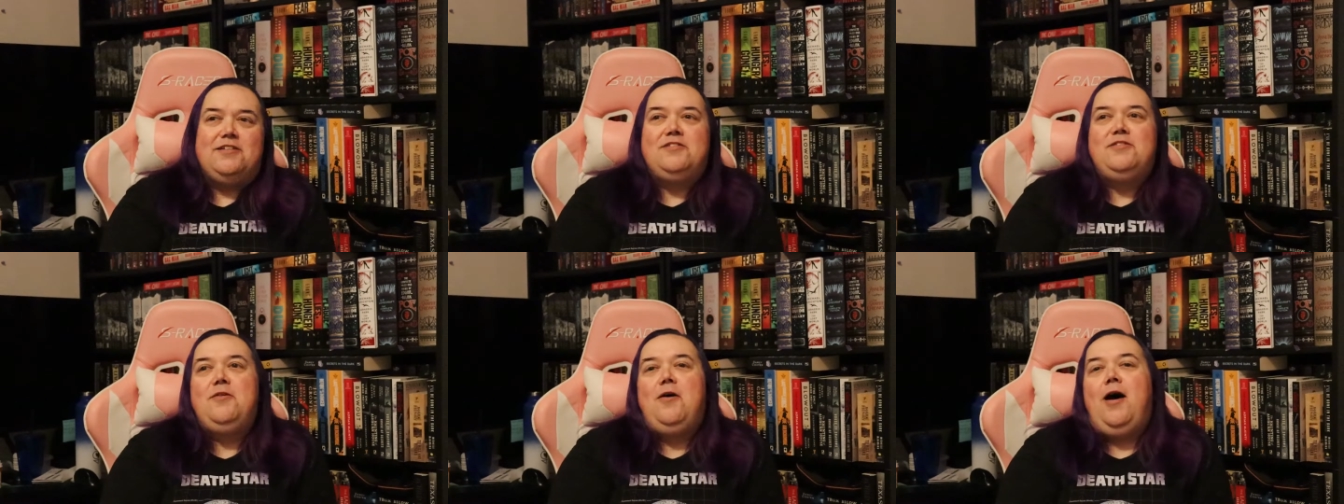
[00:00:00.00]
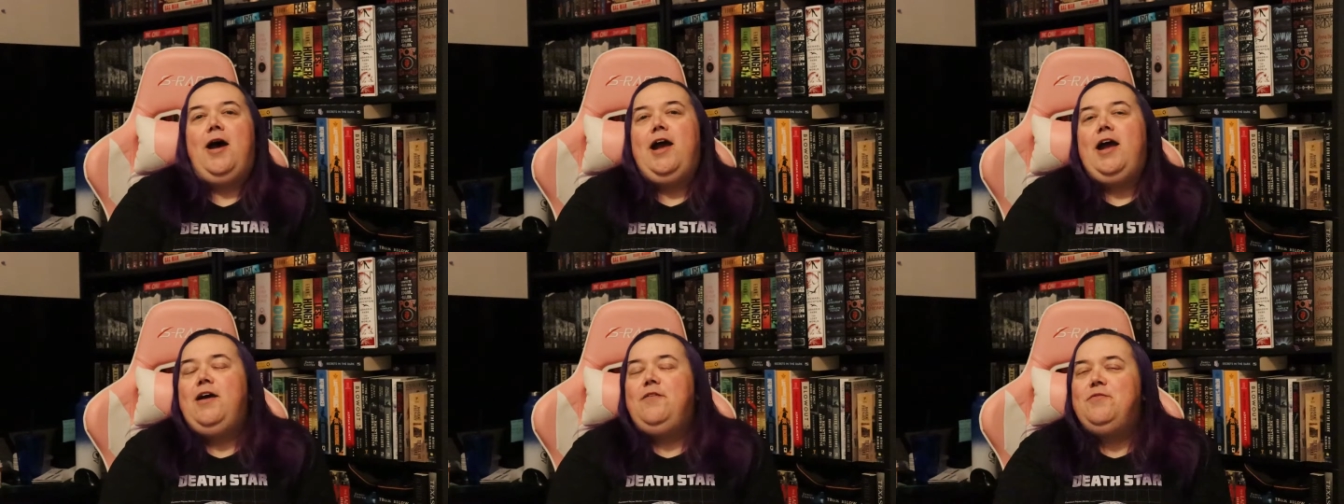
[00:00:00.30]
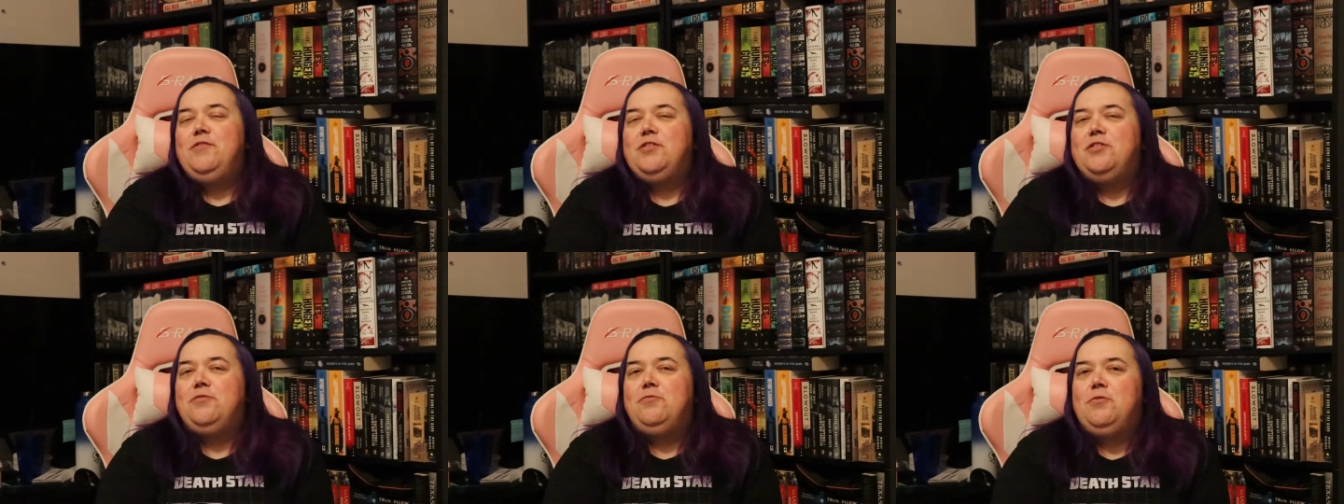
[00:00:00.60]
So I have
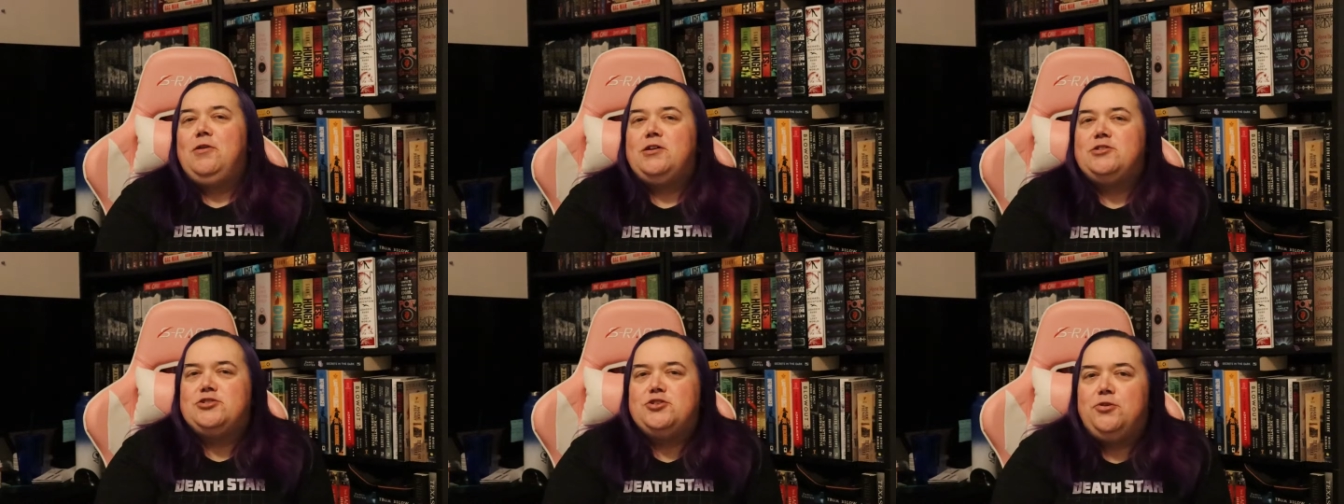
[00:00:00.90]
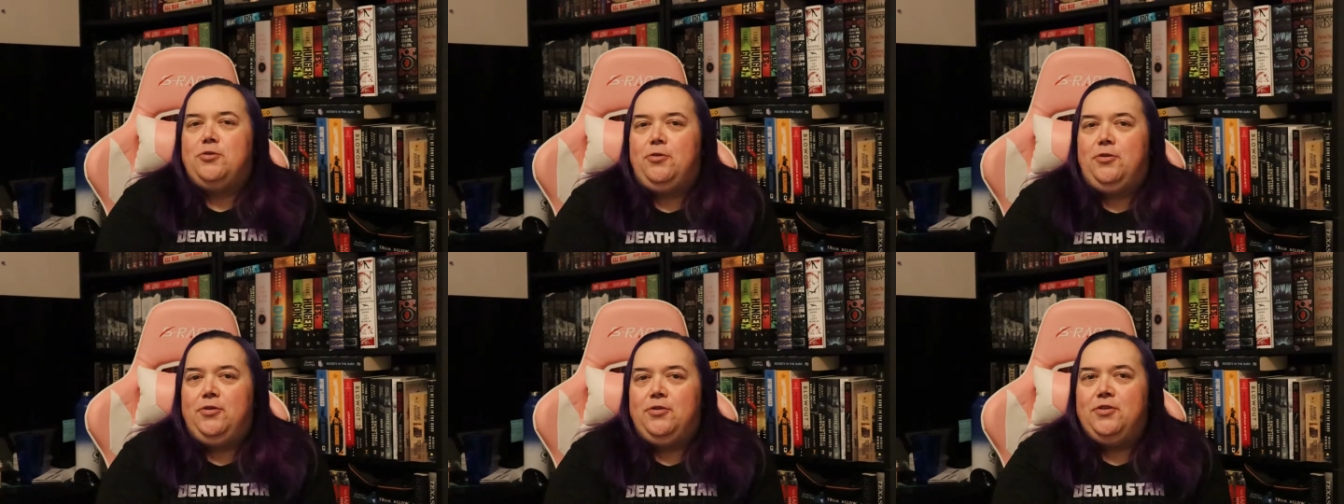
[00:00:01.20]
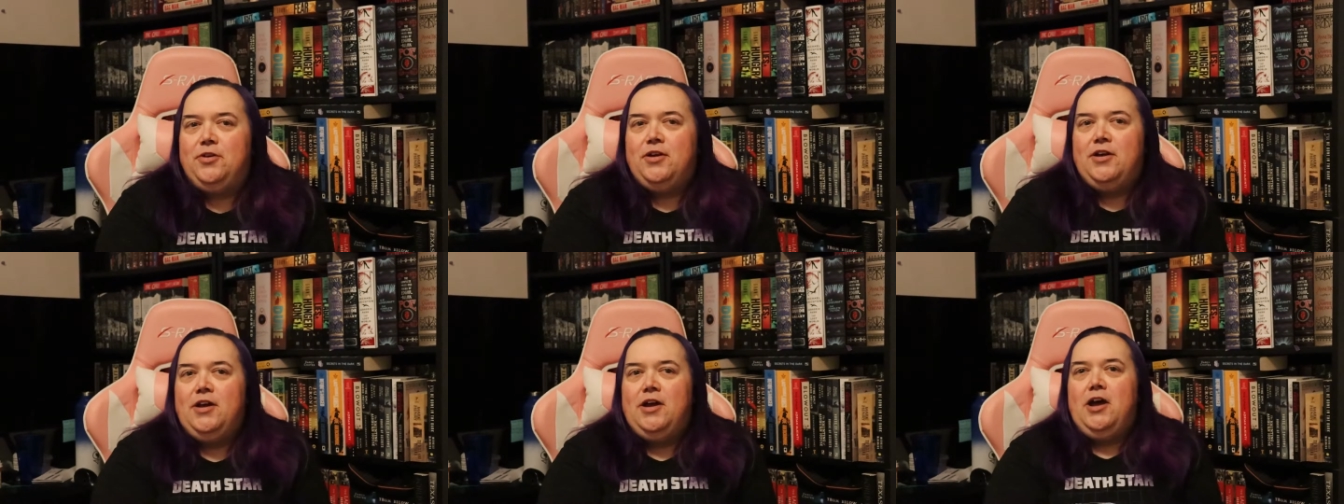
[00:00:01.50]
a threshold
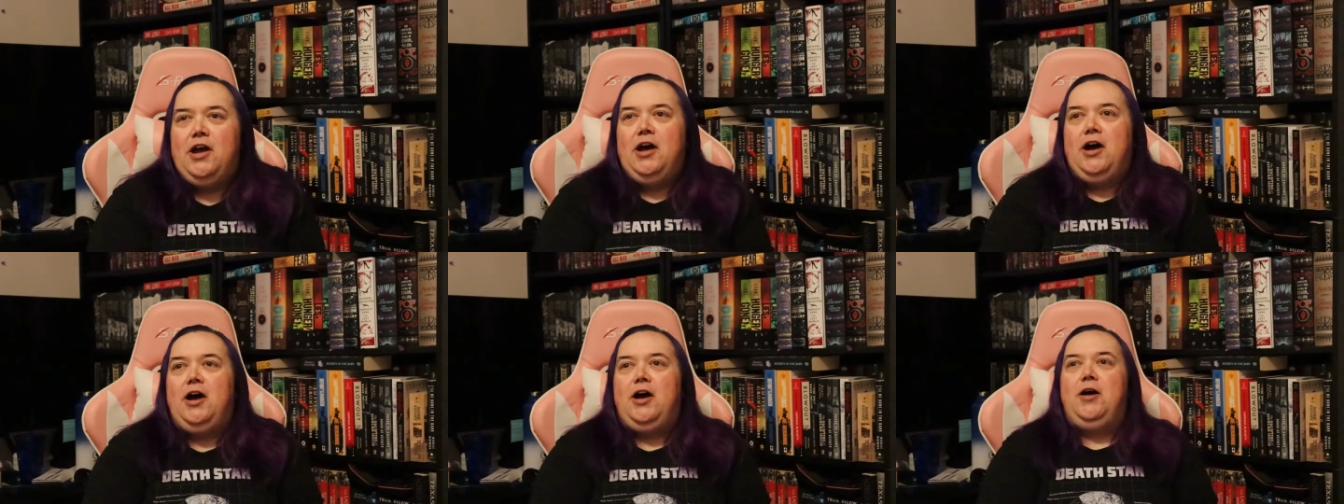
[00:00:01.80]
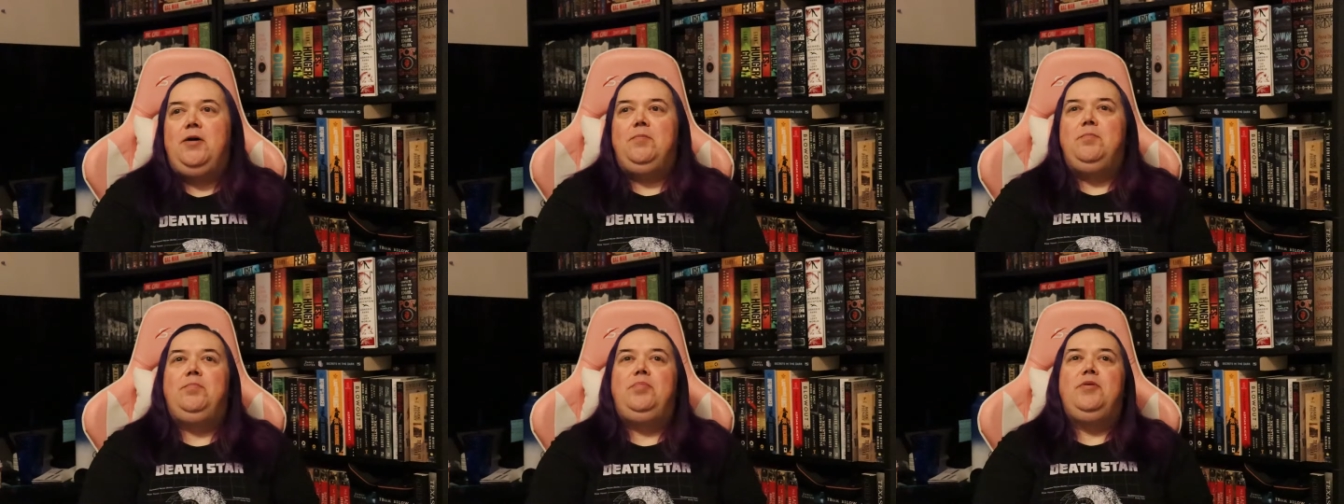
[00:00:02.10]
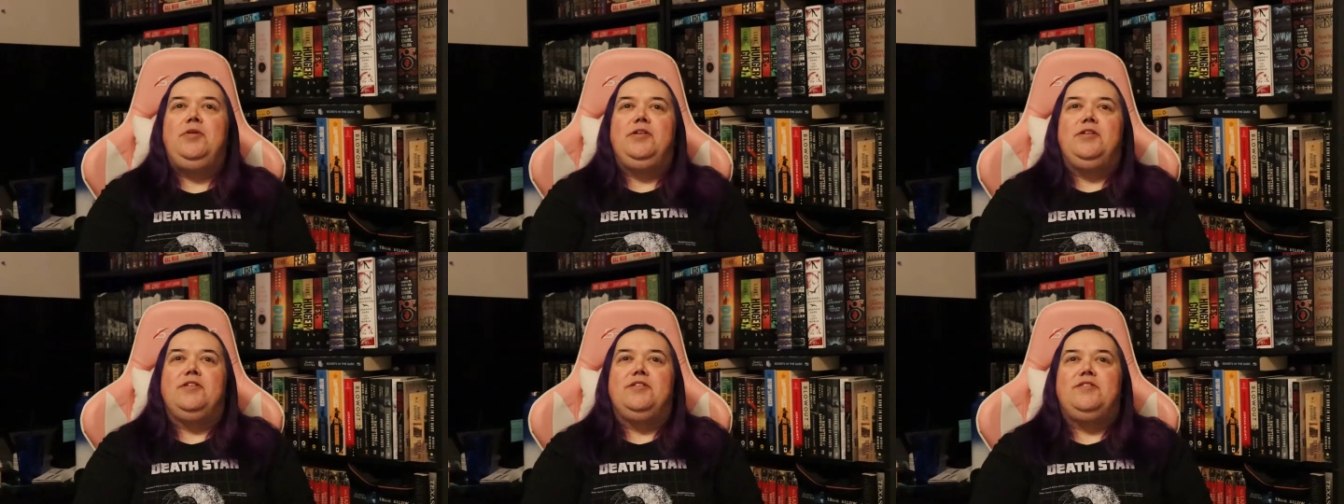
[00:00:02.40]
on
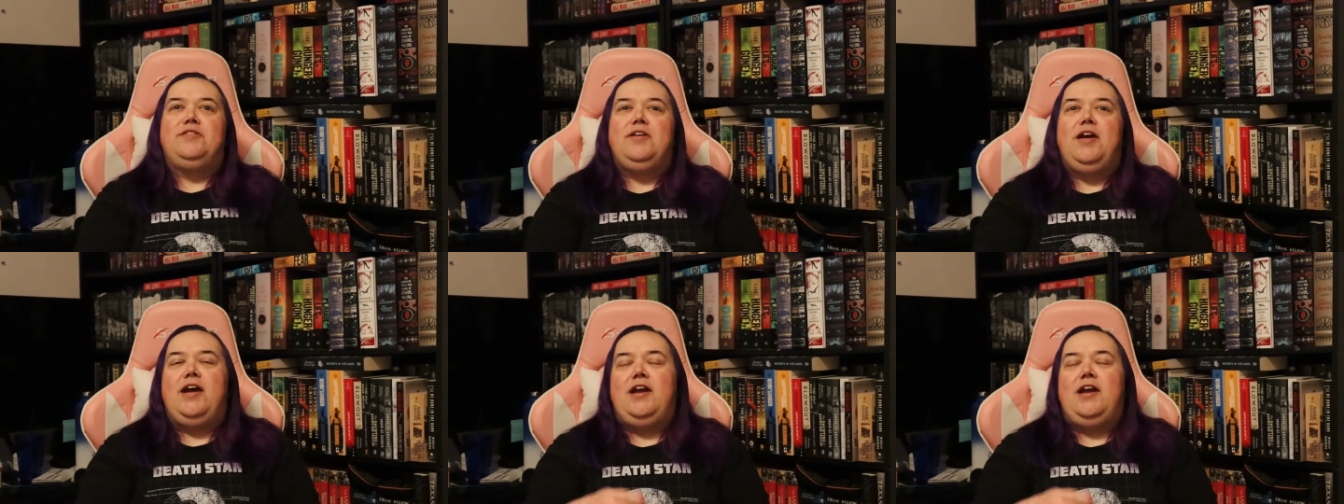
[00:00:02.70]
books,